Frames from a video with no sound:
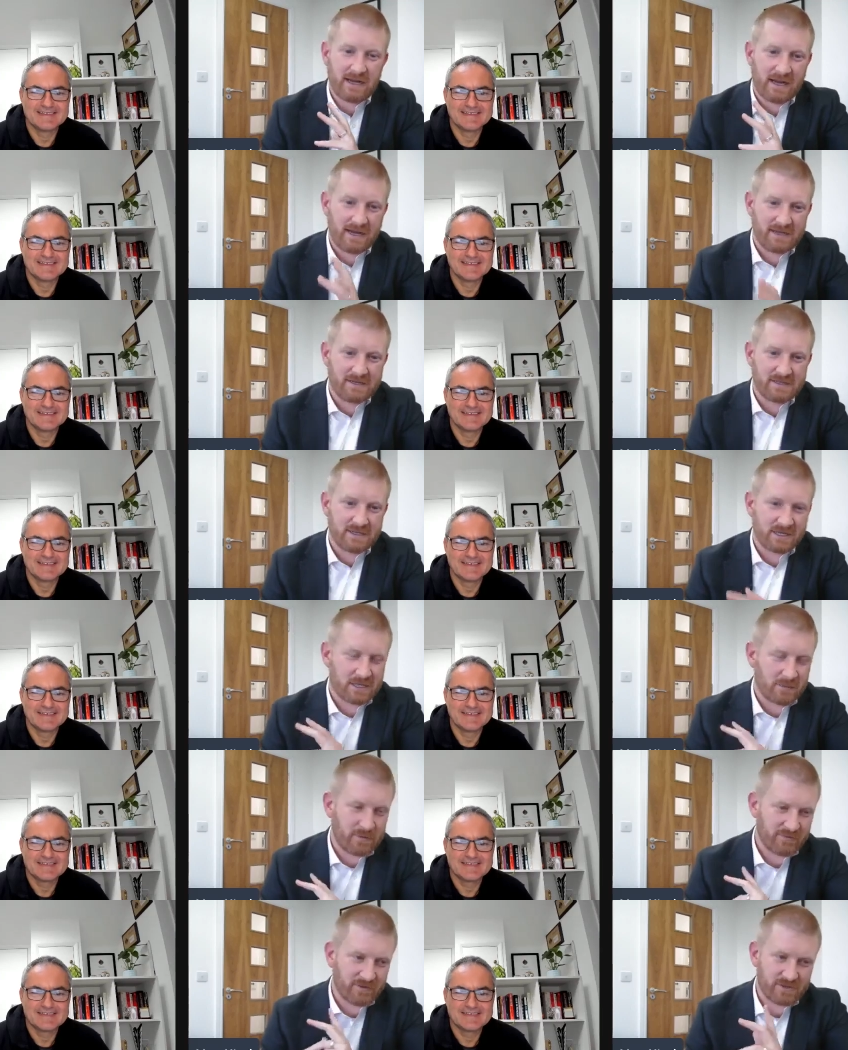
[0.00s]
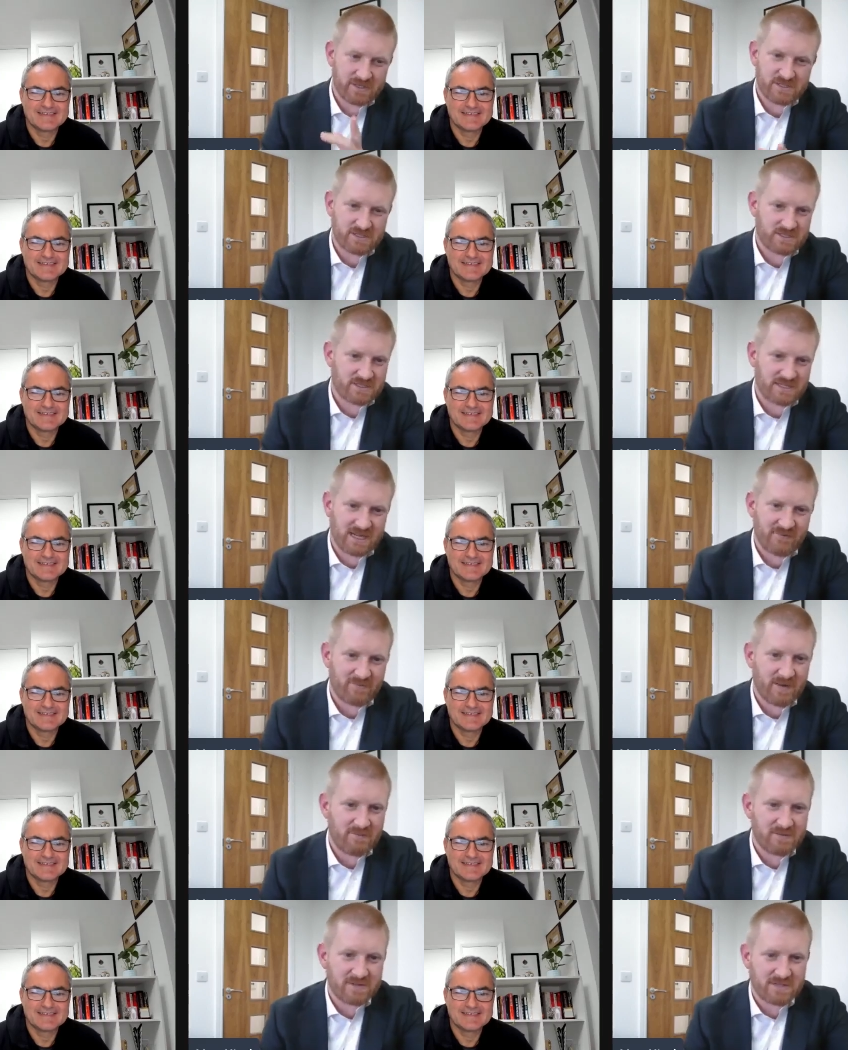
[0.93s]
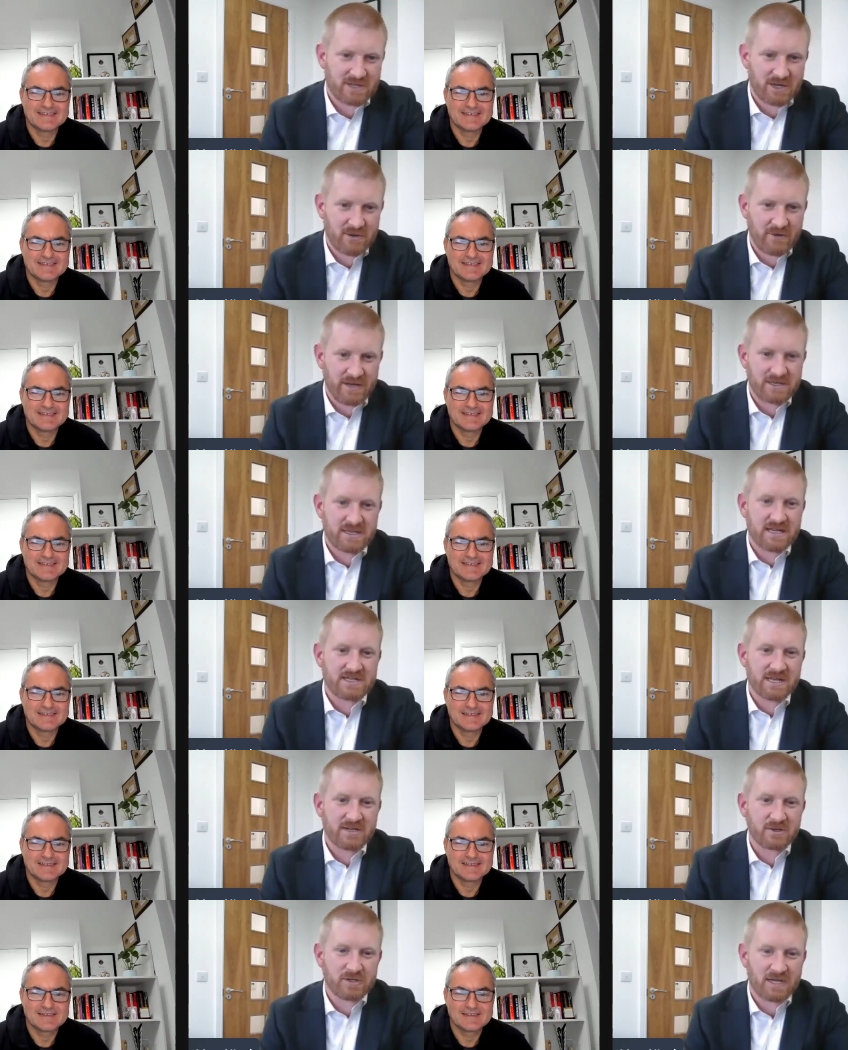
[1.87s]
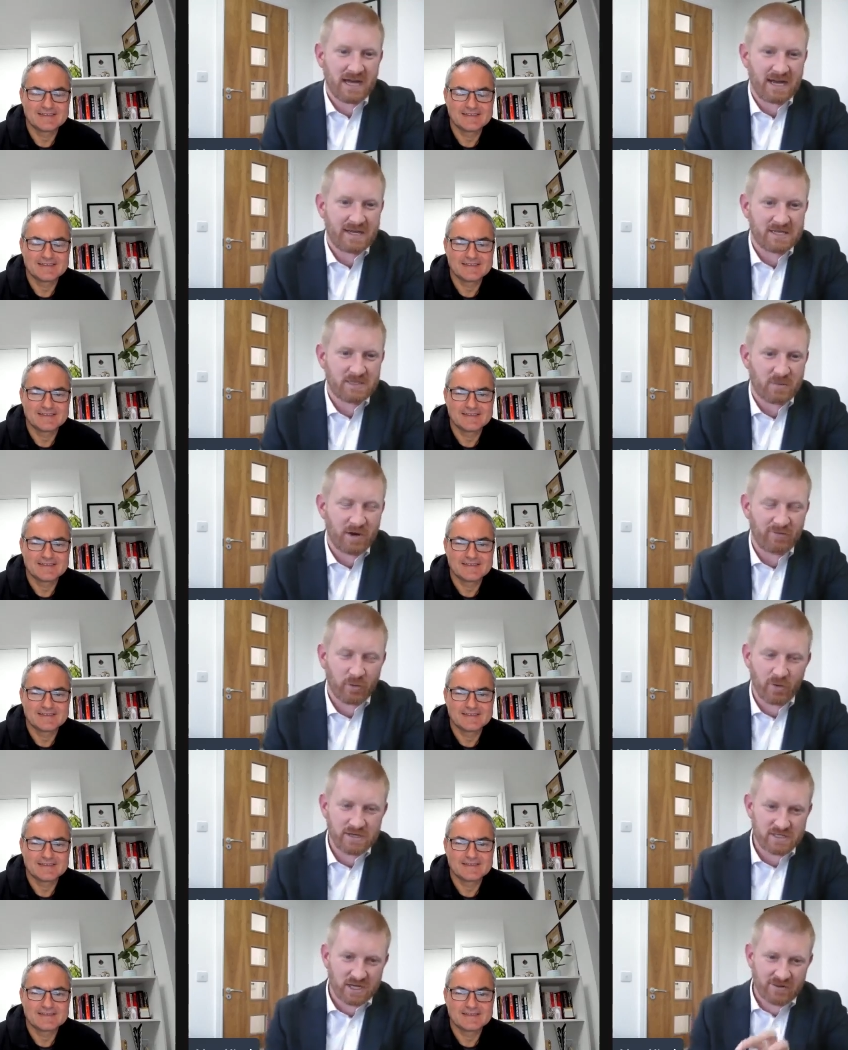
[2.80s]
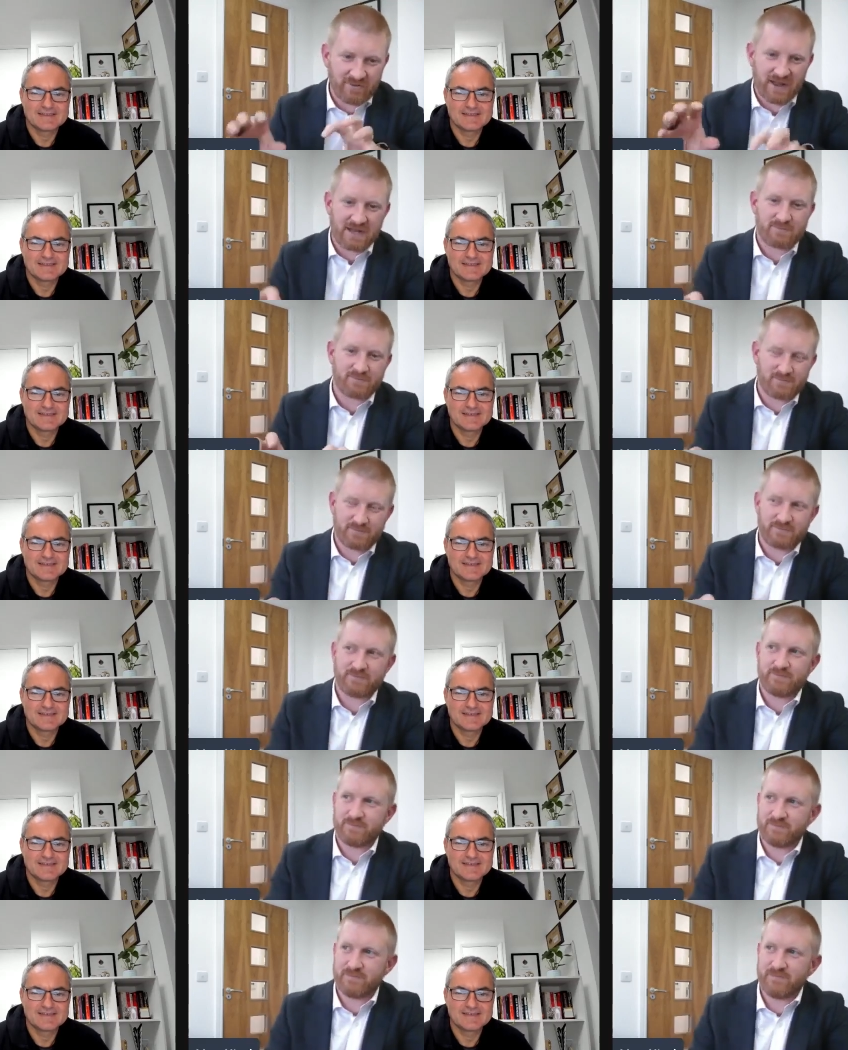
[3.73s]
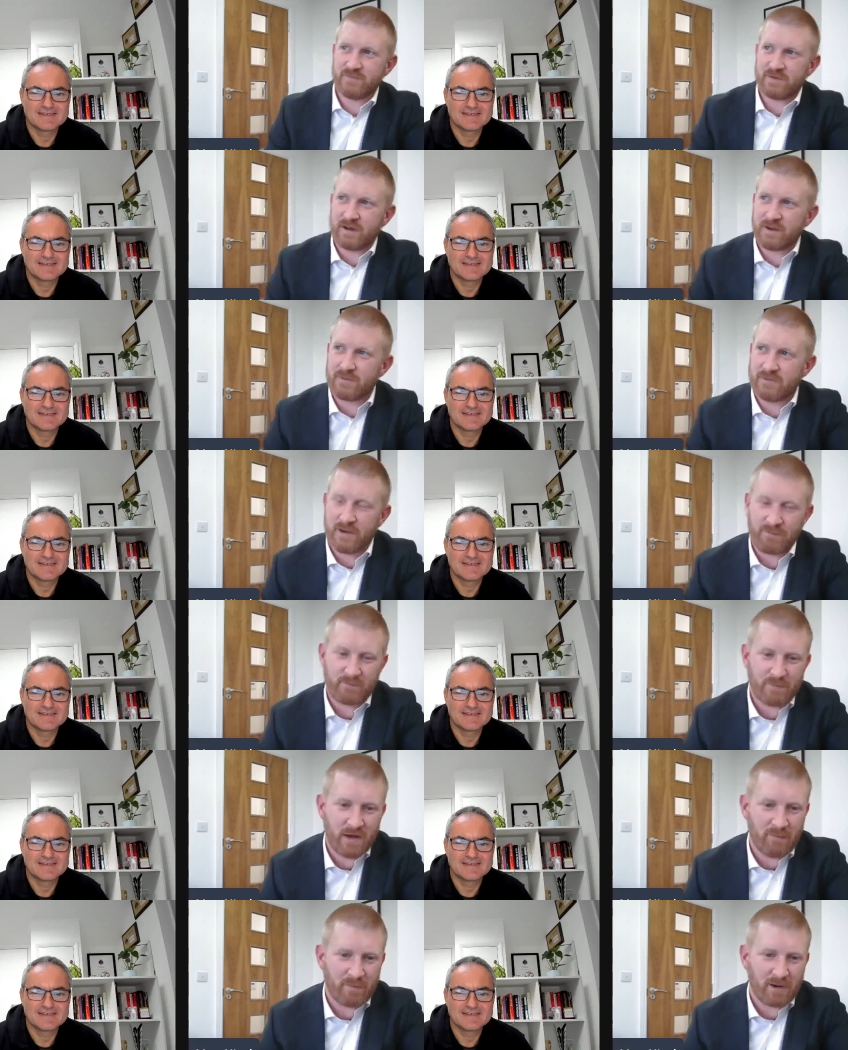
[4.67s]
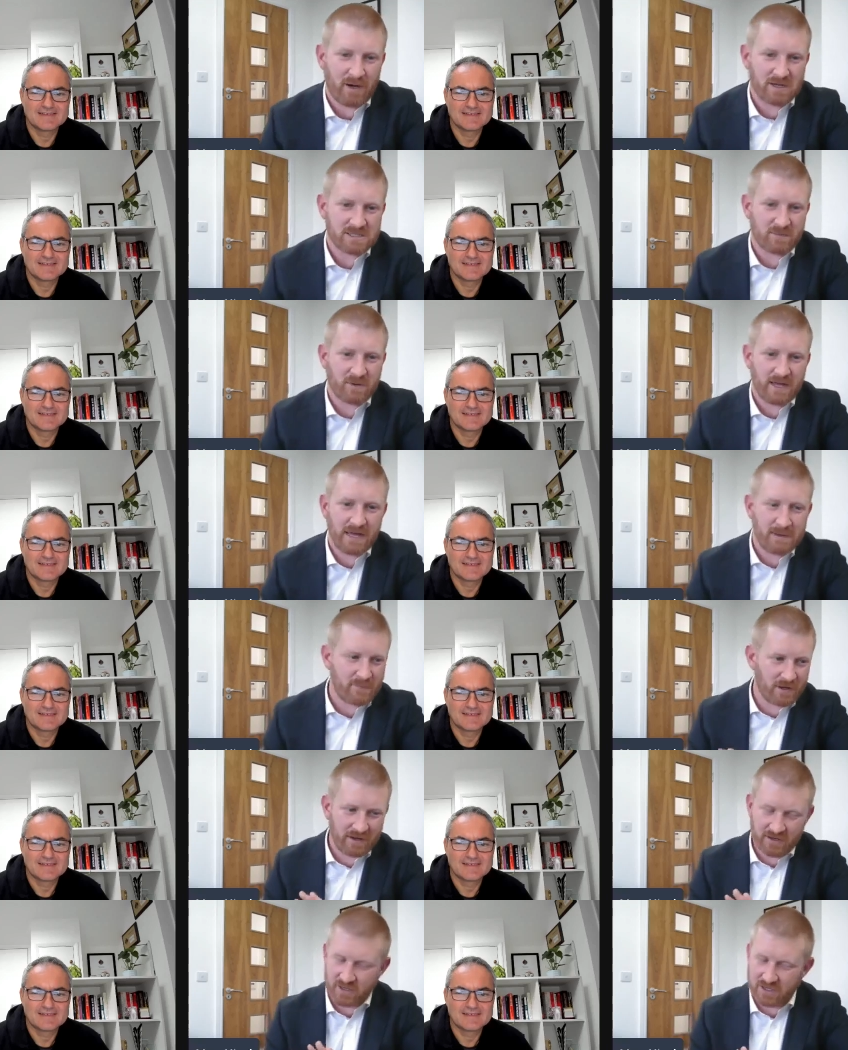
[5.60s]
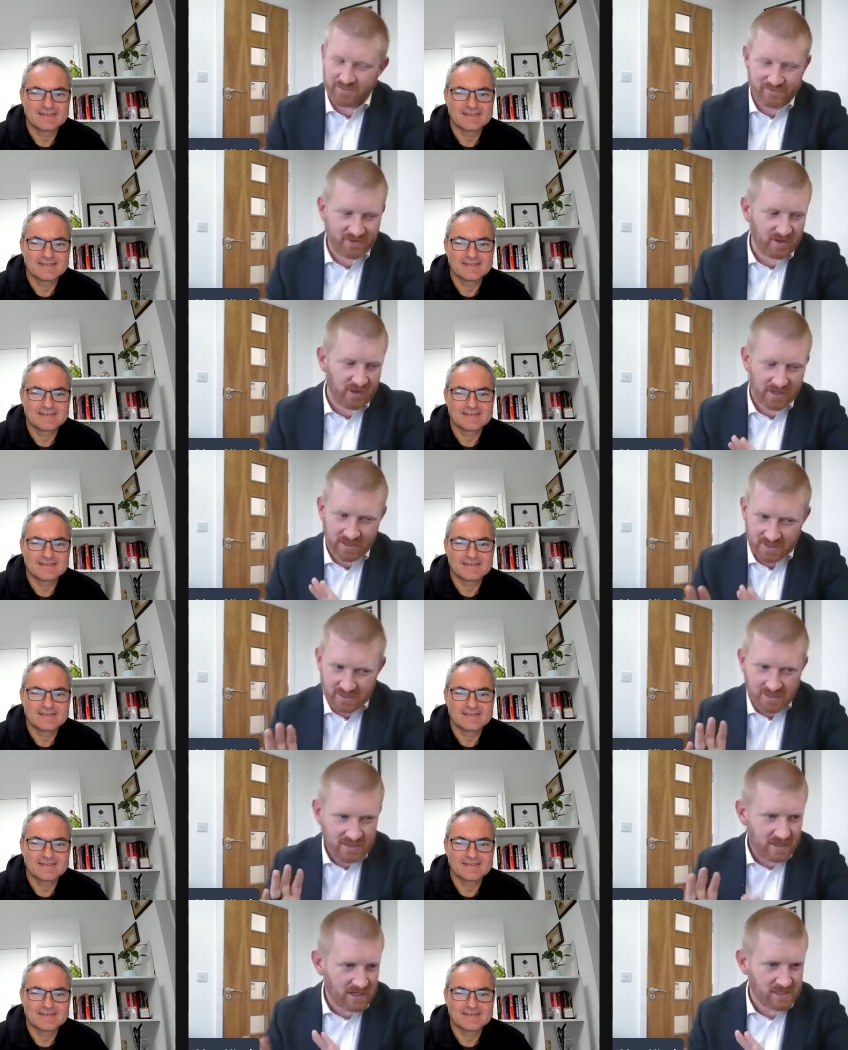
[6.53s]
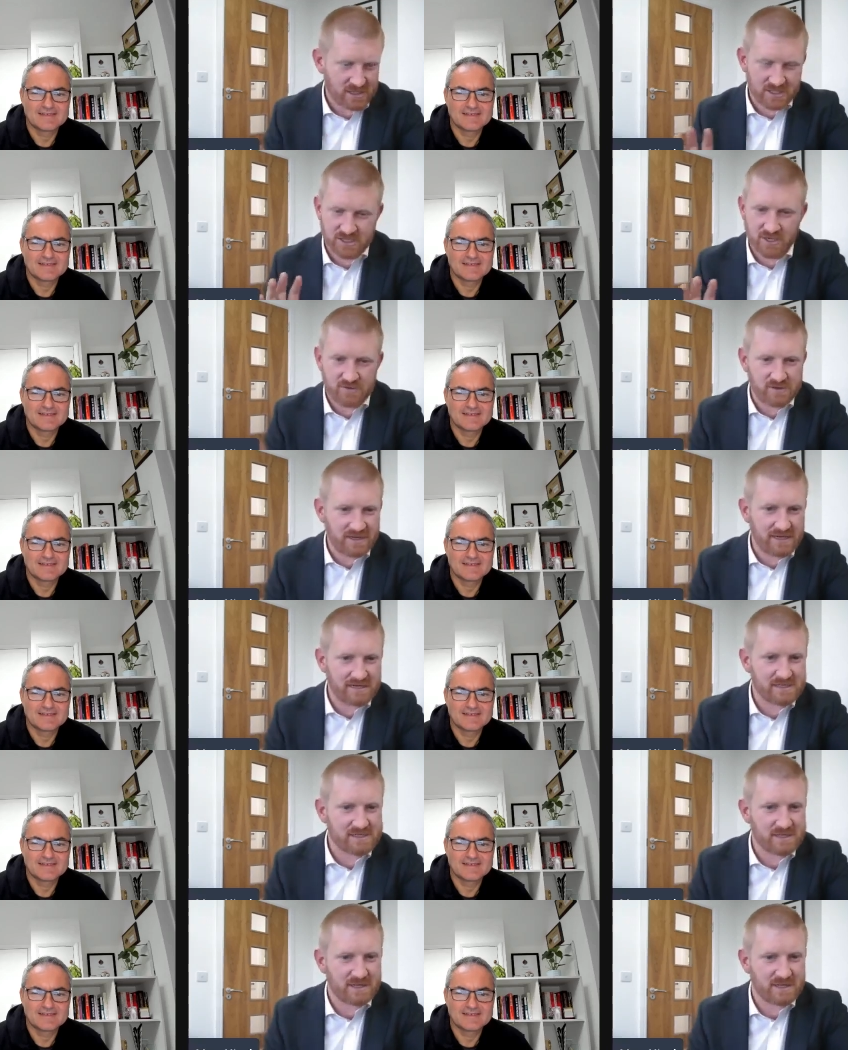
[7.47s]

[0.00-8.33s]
Speaker 1: and a couple of other staff members. So it, it's in good hands, but I've always kind of had, you know, a, a, part to play. But I kind of feel like I just don't need